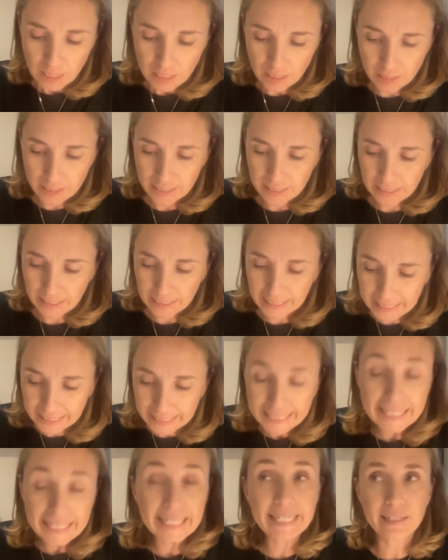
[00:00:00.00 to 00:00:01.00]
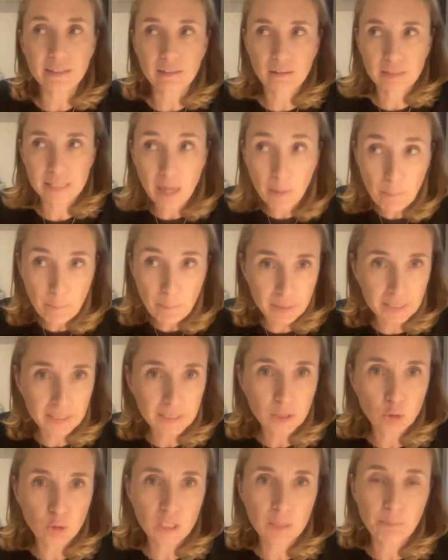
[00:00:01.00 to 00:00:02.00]
the key
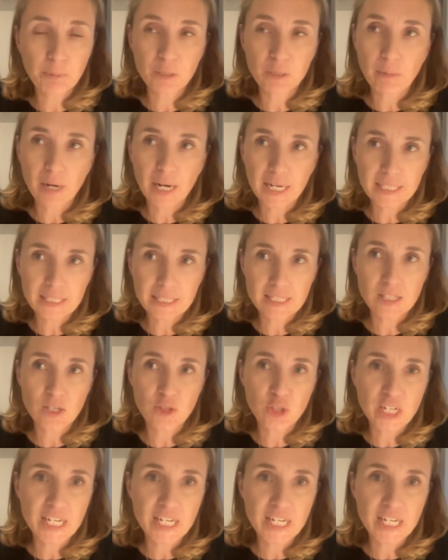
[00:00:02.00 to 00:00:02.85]
number to keep in mind is